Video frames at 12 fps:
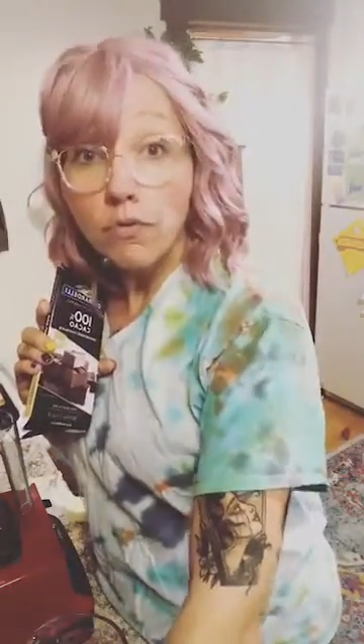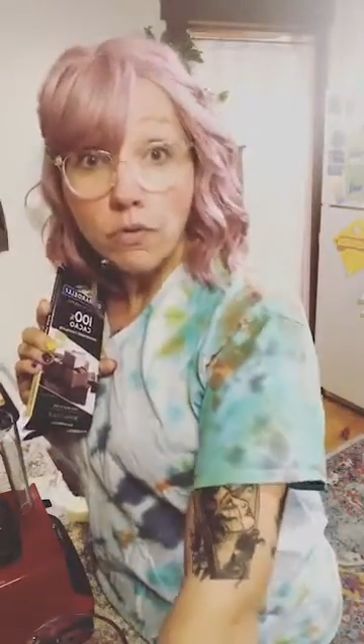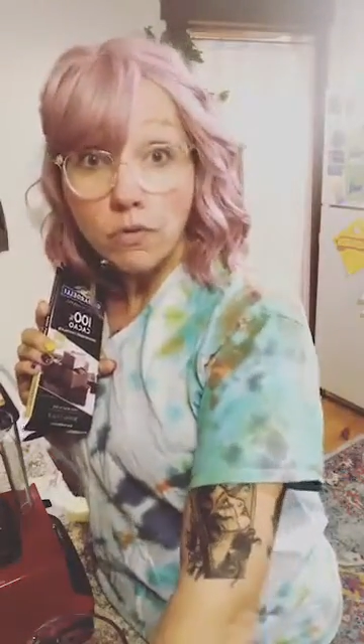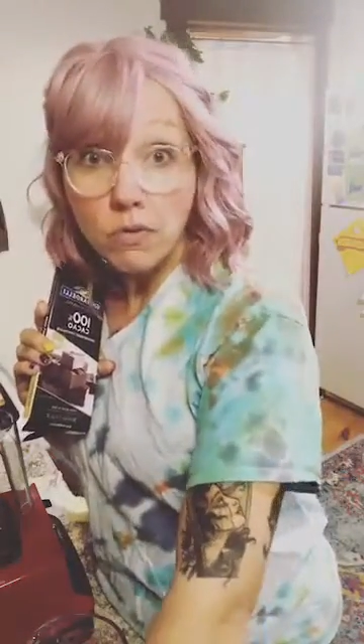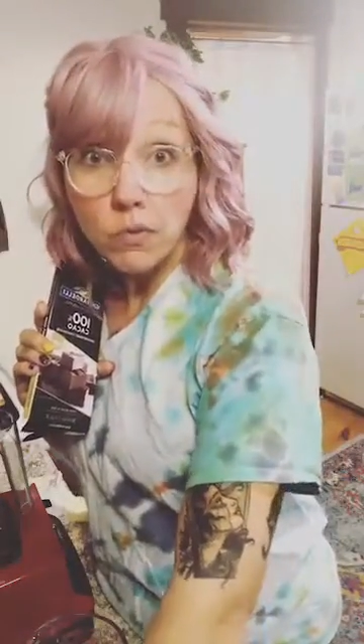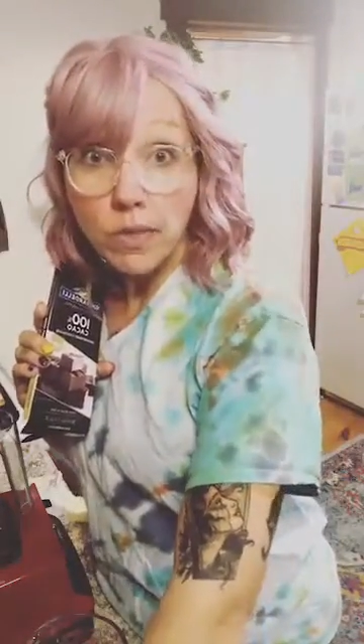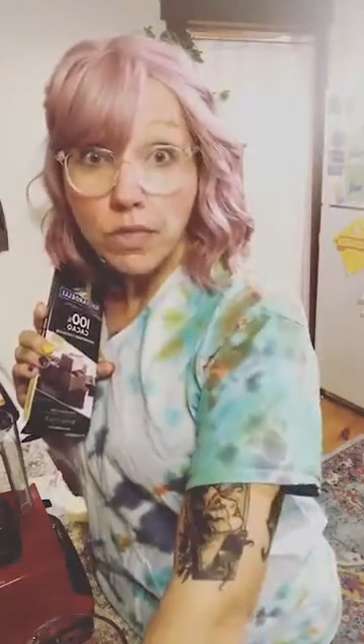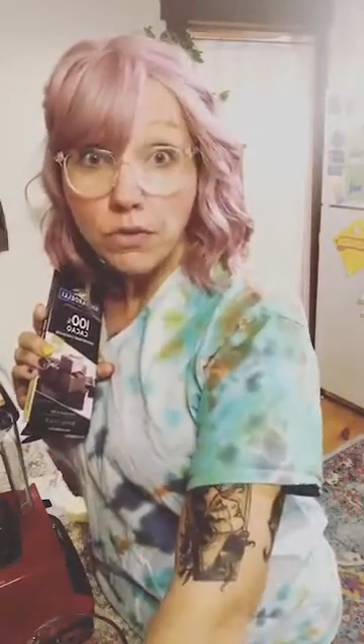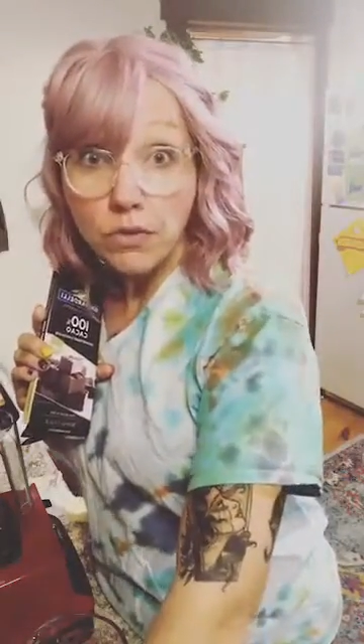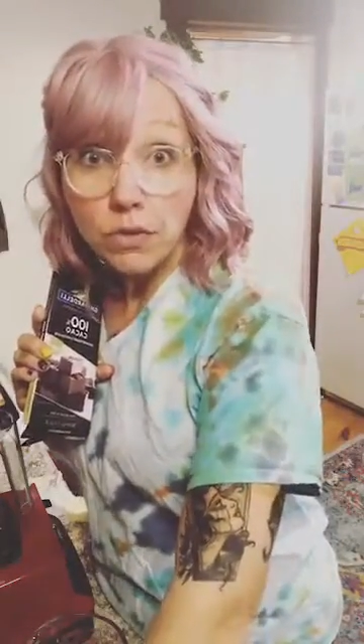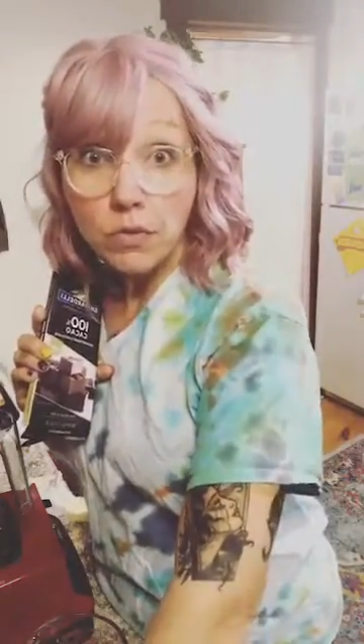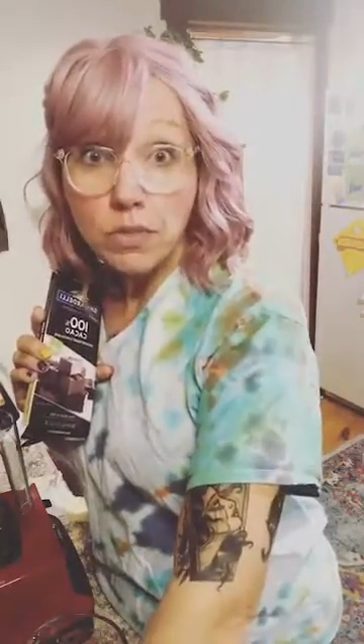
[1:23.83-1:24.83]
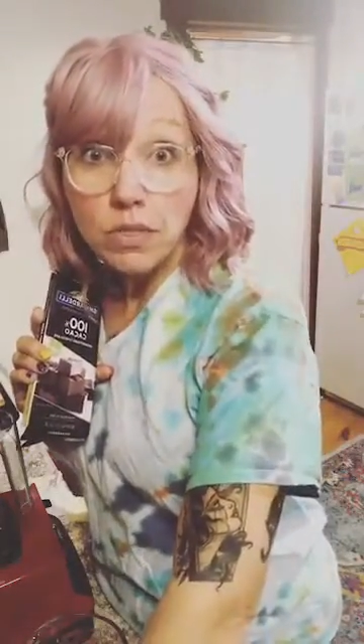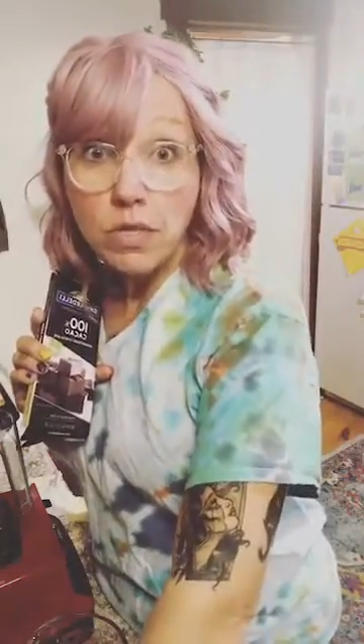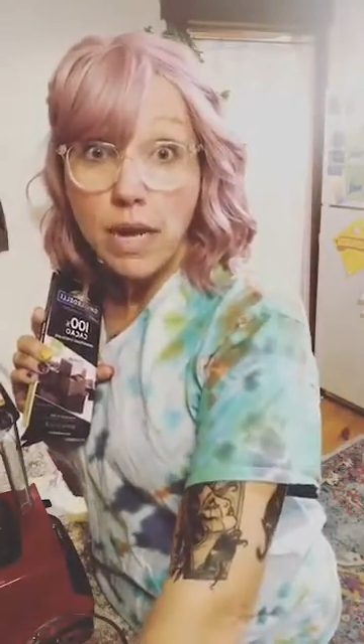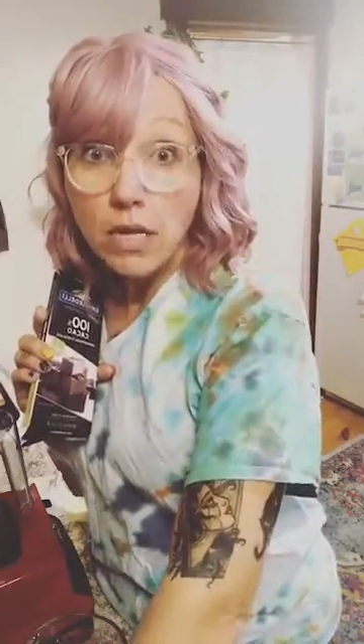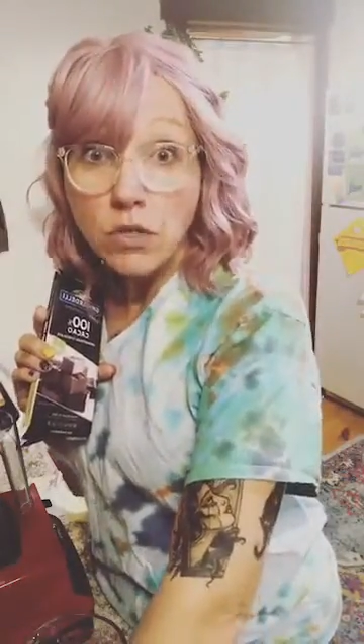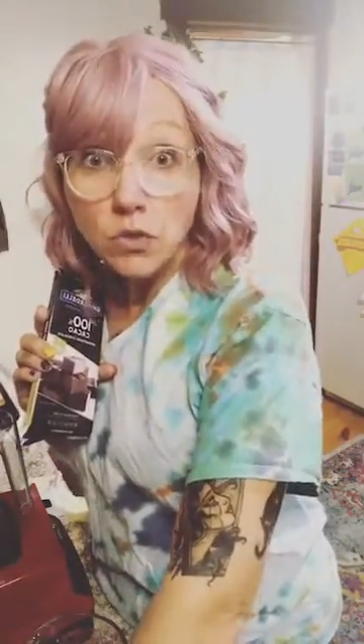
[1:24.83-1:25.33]
those
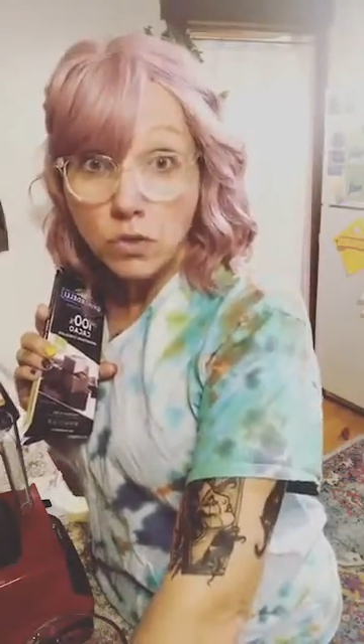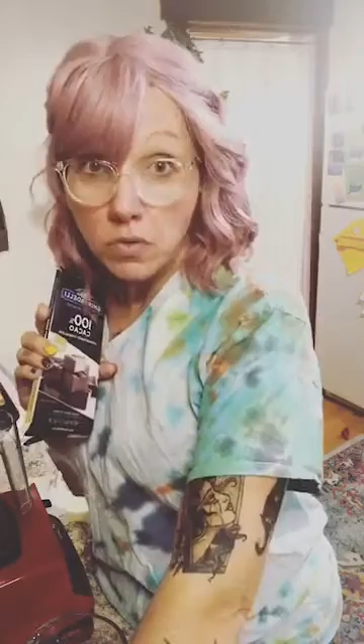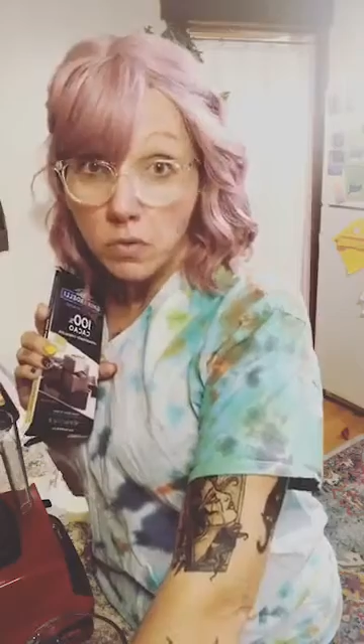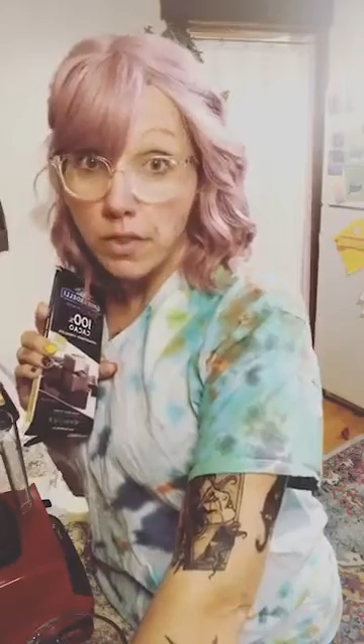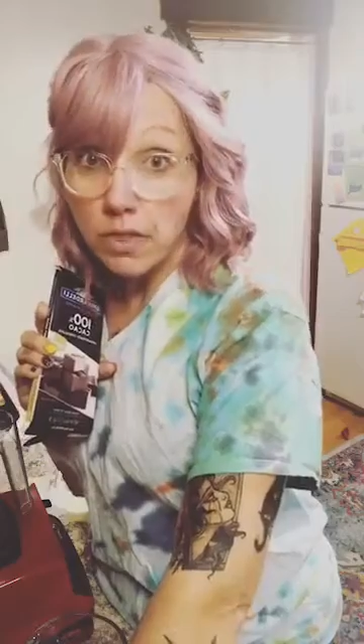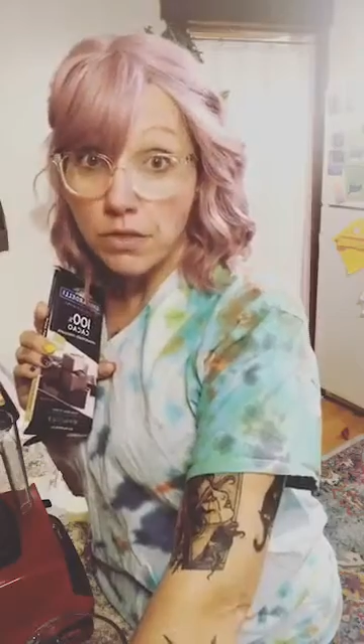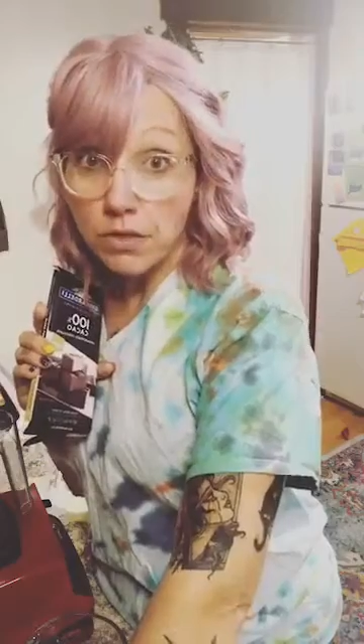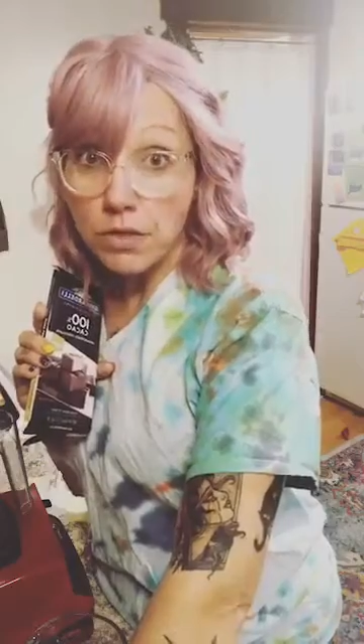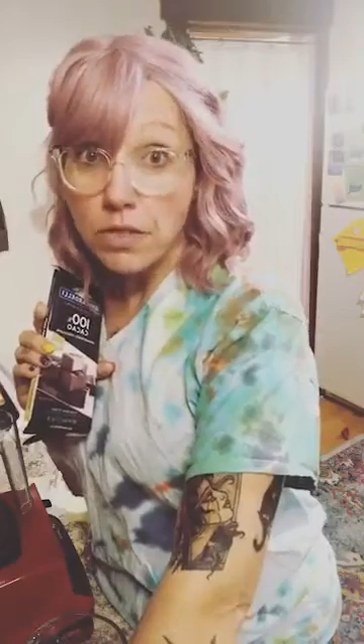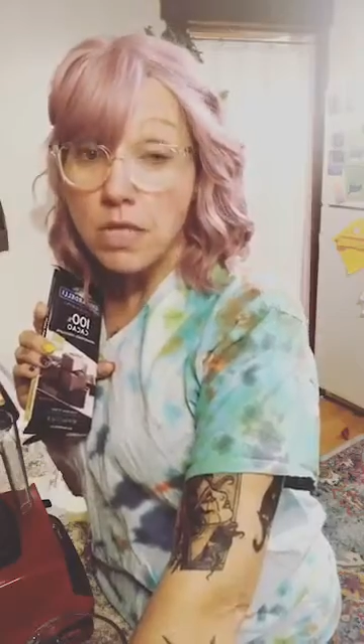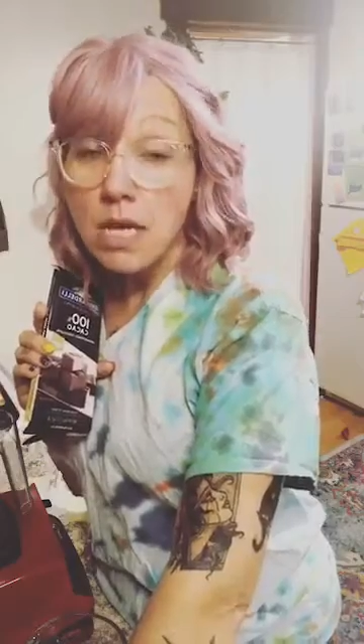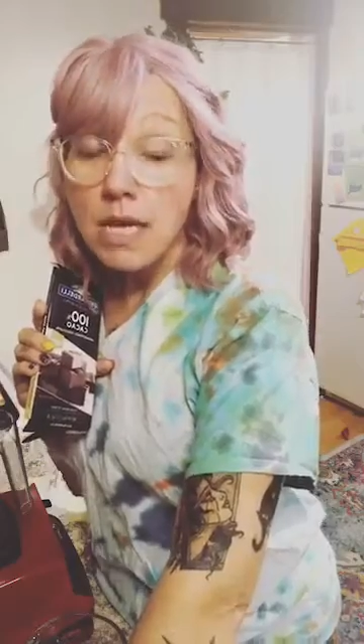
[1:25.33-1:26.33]
natural sweeteners,